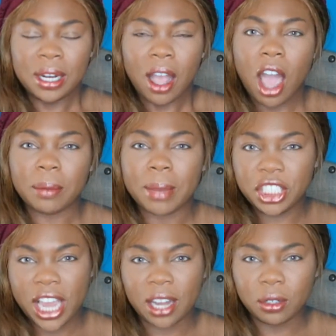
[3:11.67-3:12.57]
on my
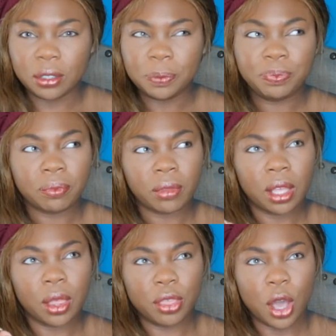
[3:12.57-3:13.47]
channel,
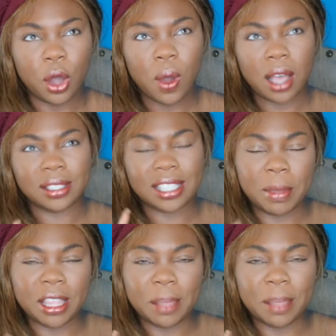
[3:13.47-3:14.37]
though some
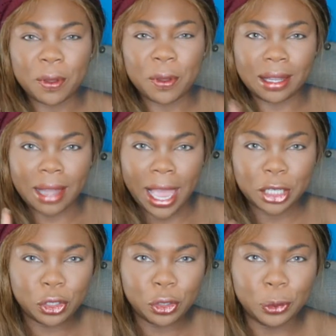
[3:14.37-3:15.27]
of the people that like
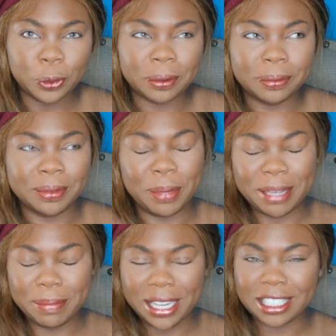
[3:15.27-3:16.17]
to be
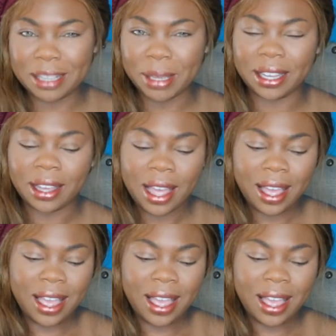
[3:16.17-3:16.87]
mean to me